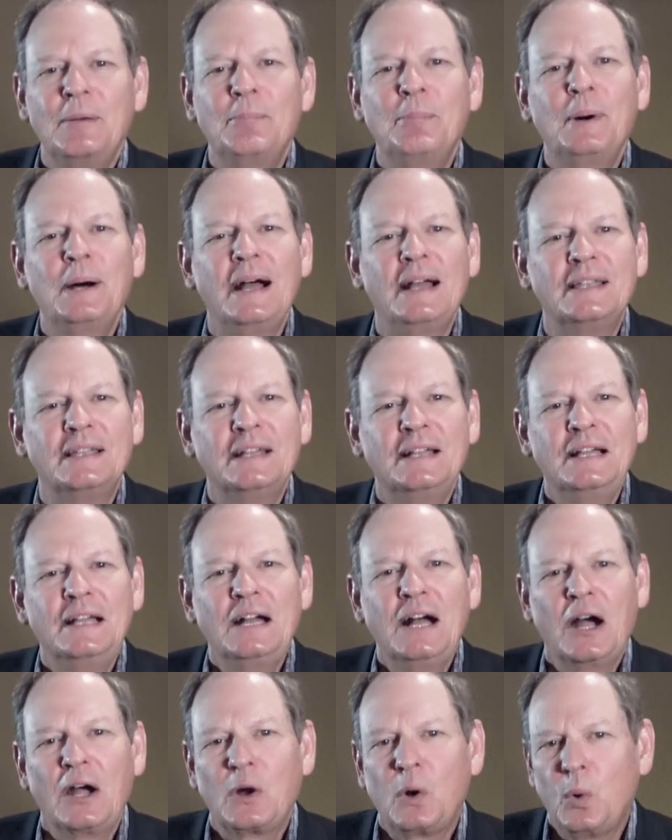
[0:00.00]
But
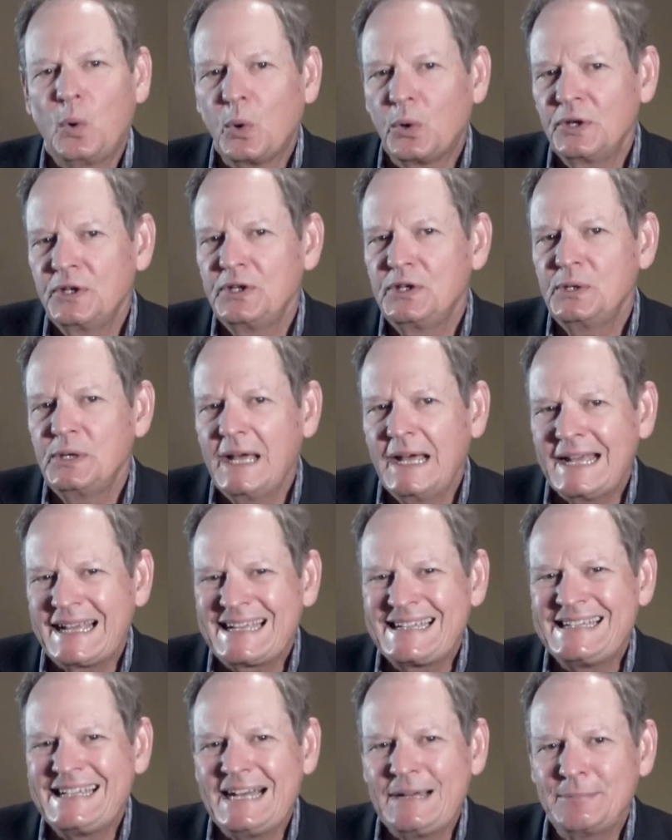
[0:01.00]
according to
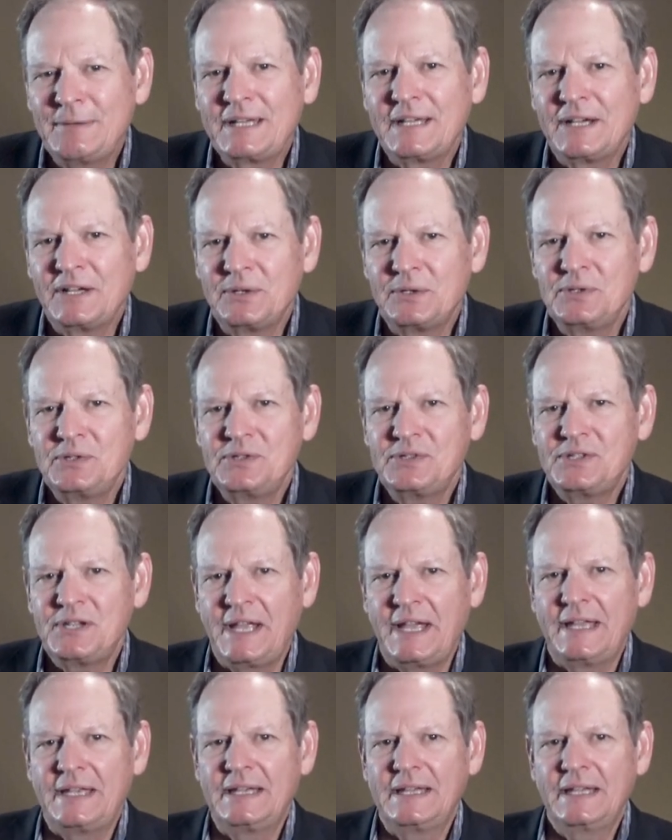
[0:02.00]
economic
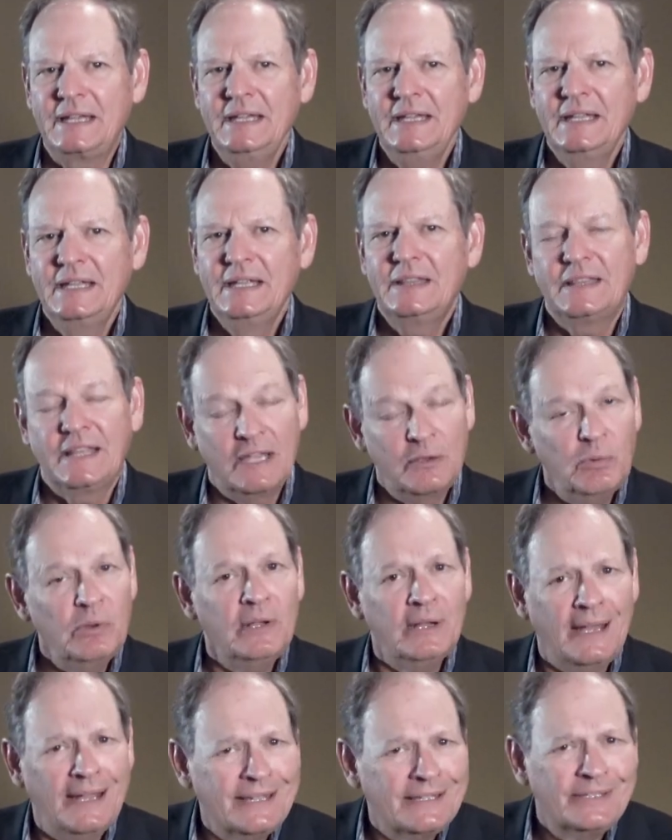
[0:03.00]
understanding, they
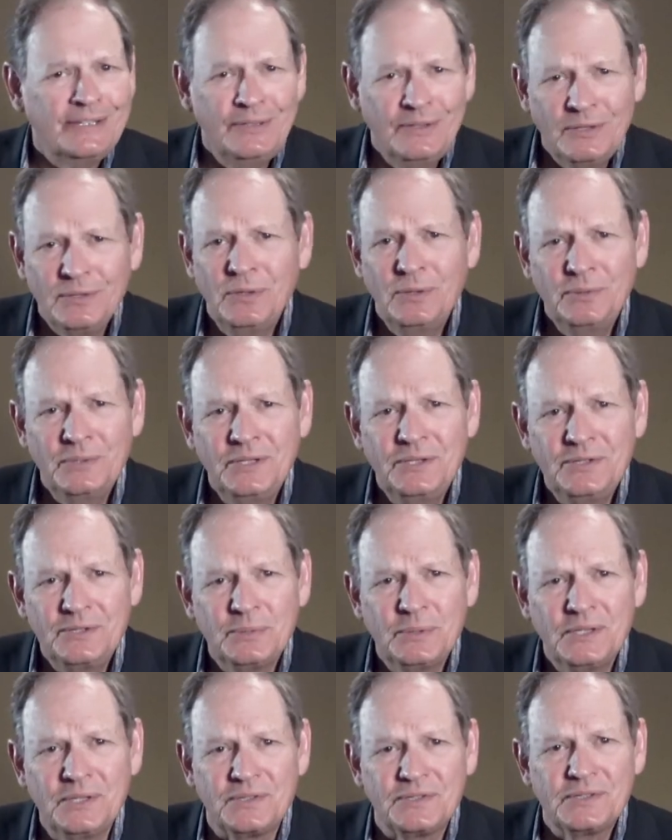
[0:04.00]
will act in their own
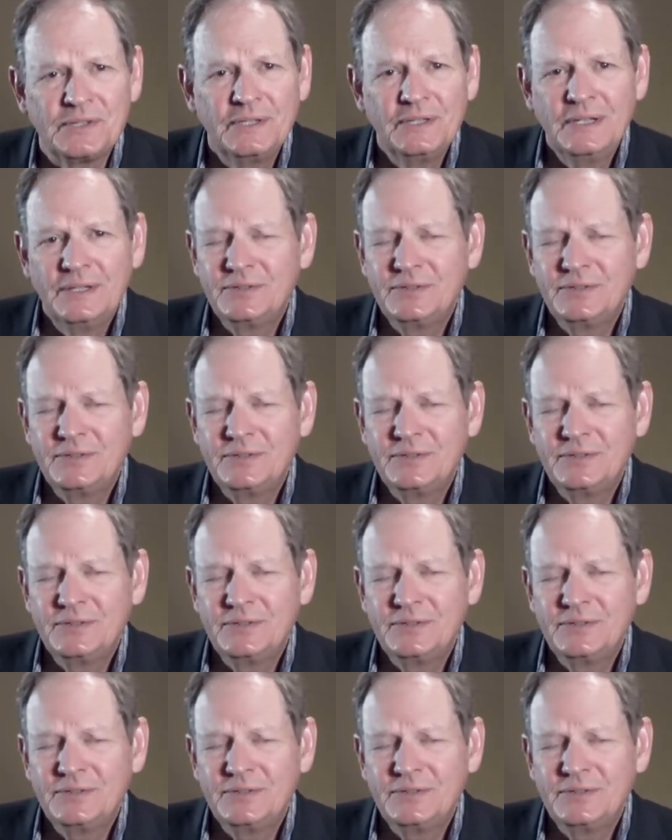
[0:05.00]
interest.